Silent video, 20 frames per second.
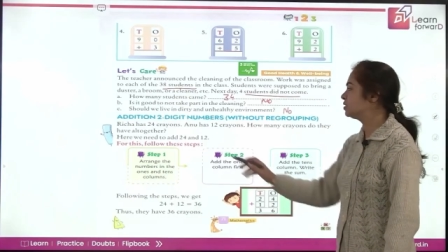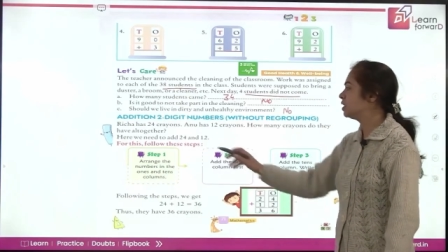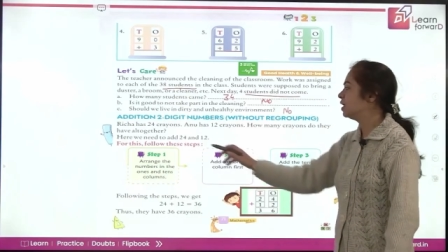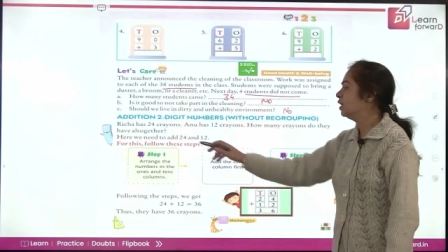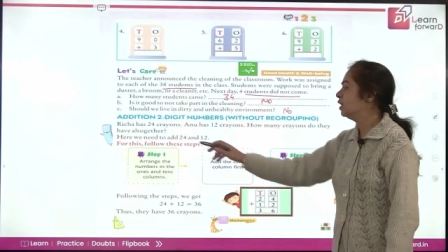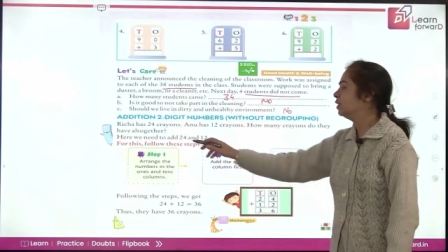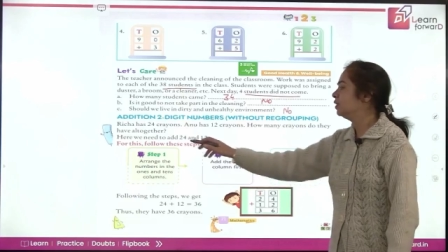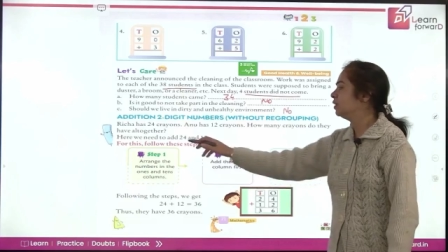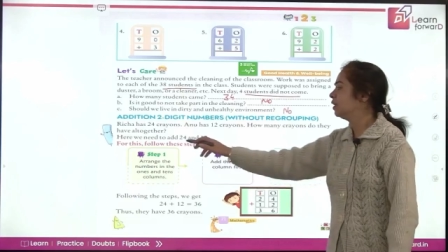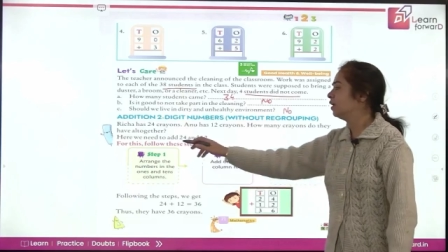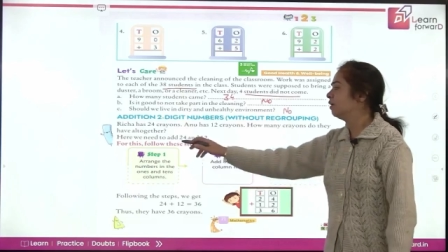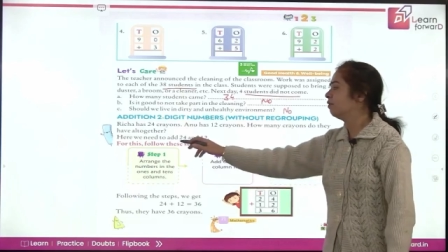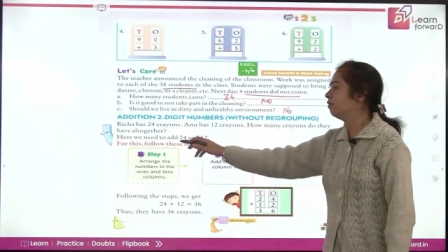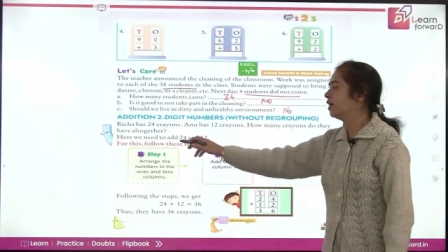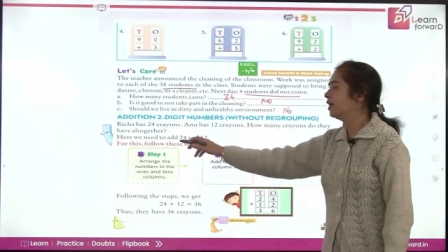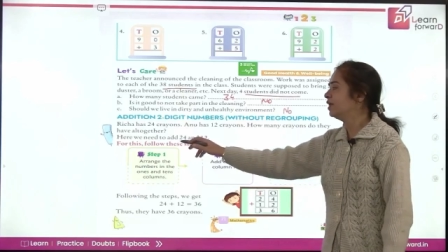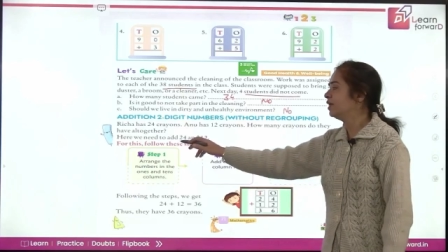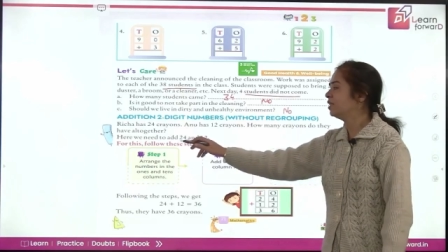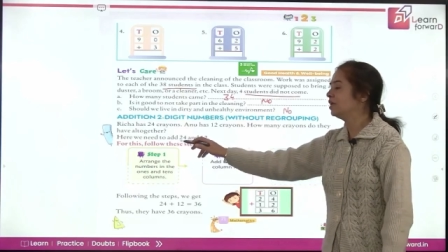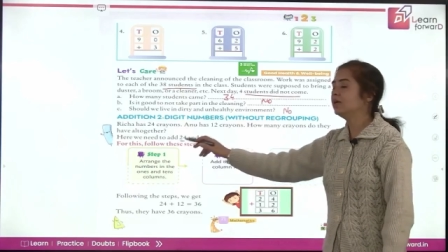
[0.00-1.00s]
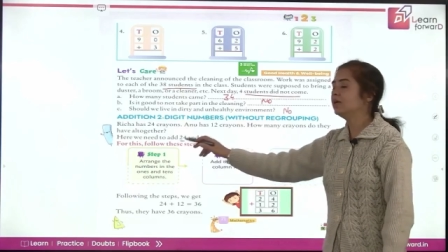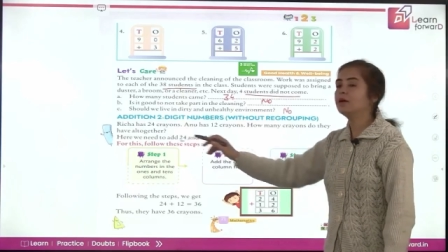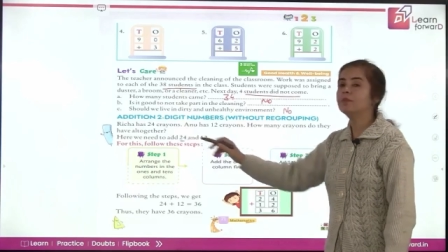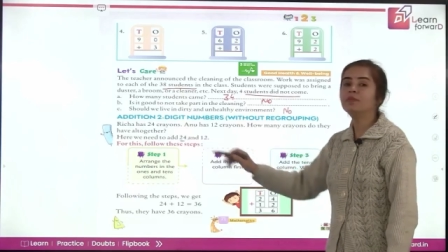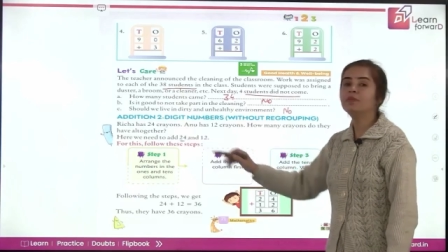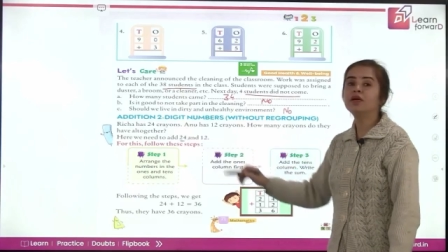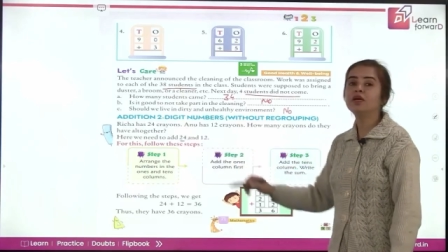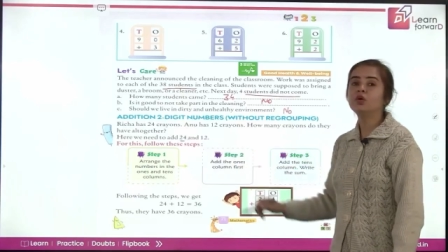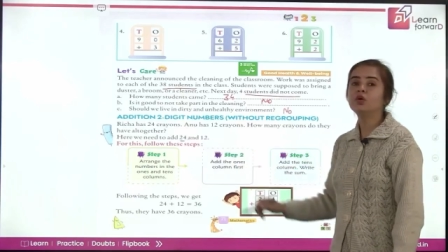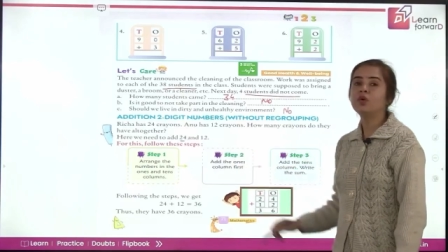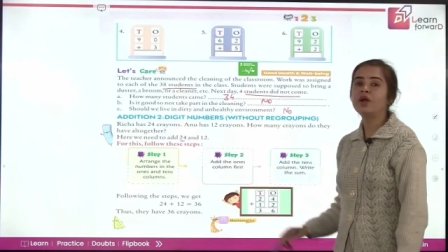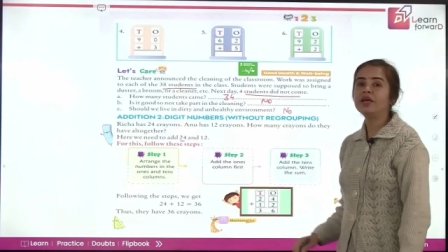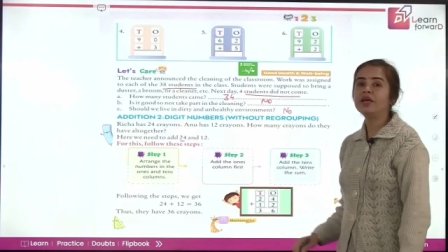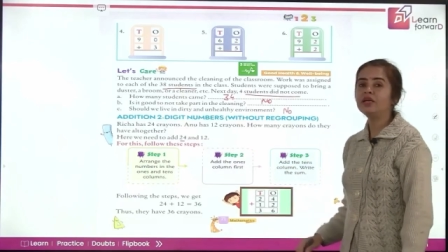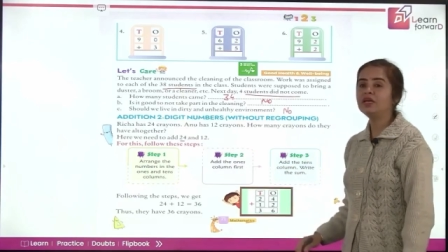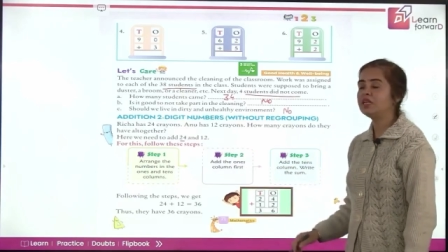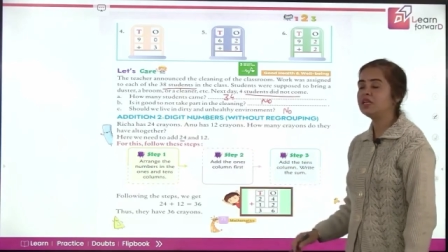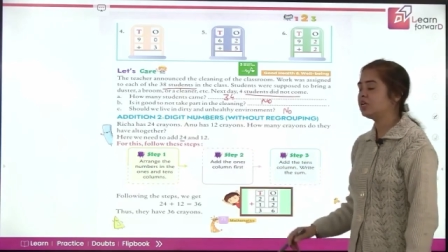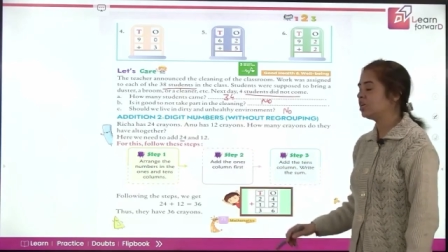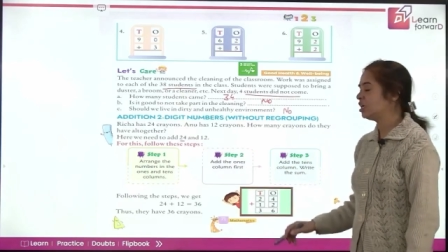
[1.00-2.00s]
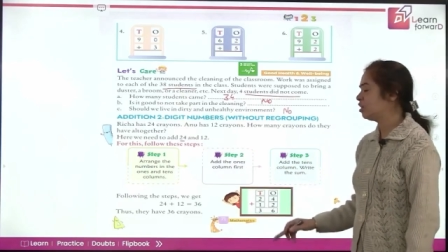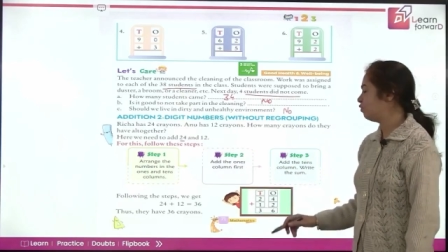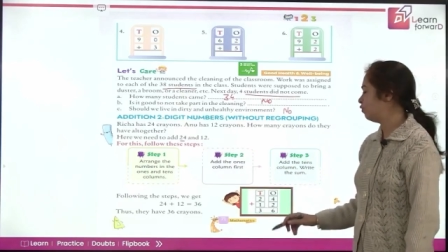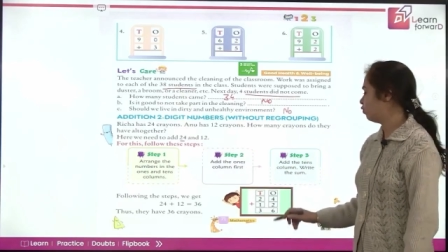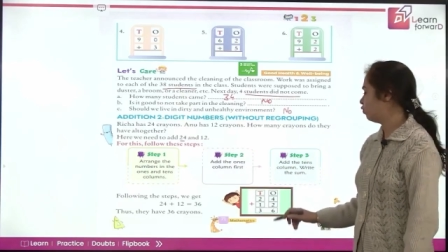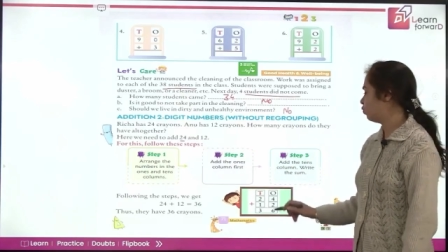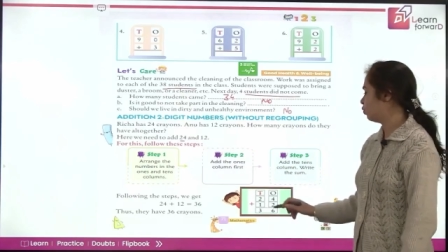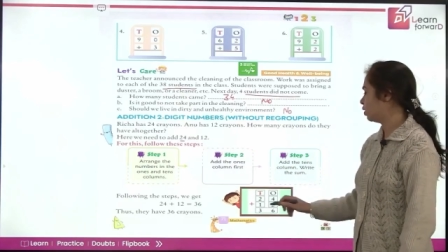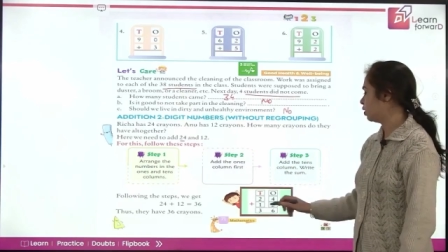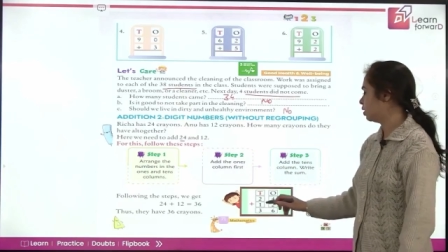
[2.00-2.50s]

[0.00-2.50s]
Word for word: then write the number 24.